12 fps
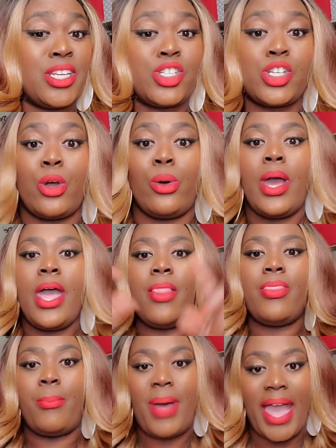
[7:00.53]
didn't show
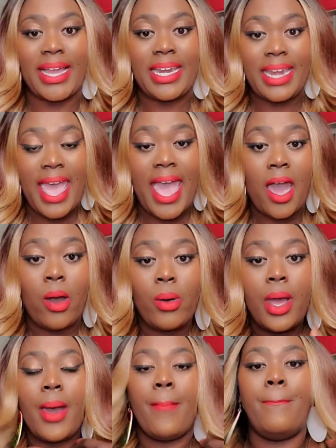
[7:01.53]
the back now,
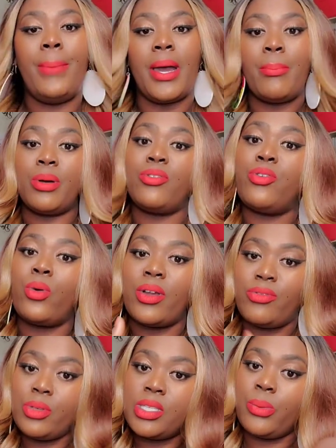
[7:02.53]
but before,
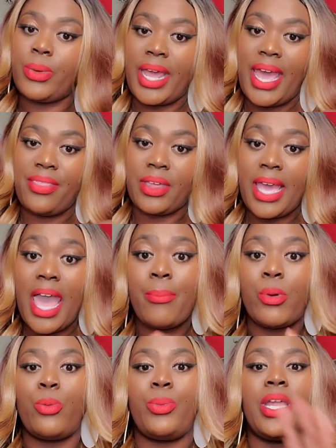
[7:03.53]
if you've seen when I had the
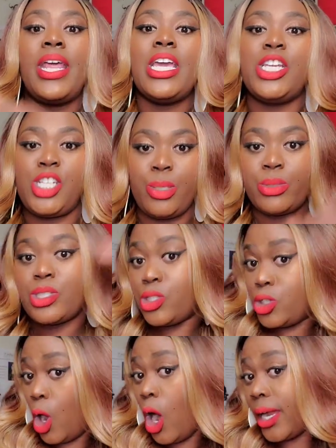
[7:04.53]
cap open, she was
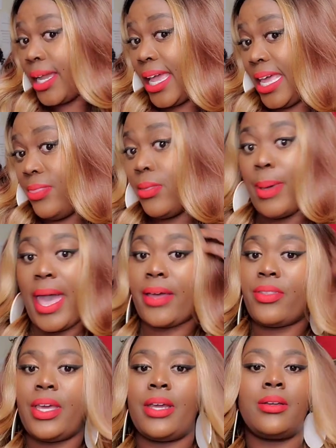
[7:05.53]
dark in the
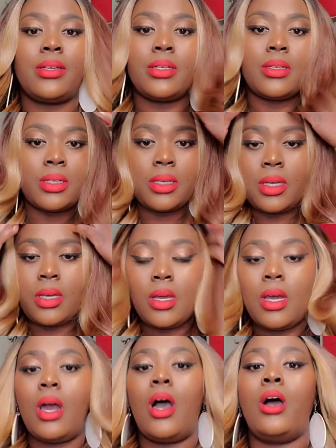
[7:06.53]
back there.
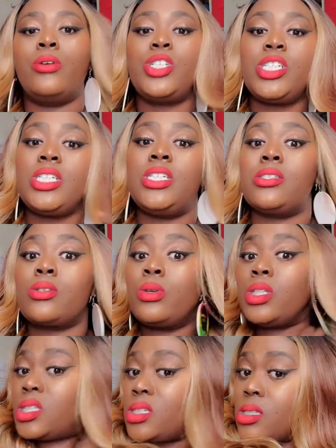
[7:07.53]
Oh, she is
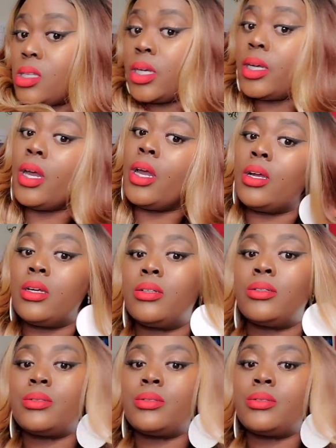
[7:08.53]
gorgeous. Look at her.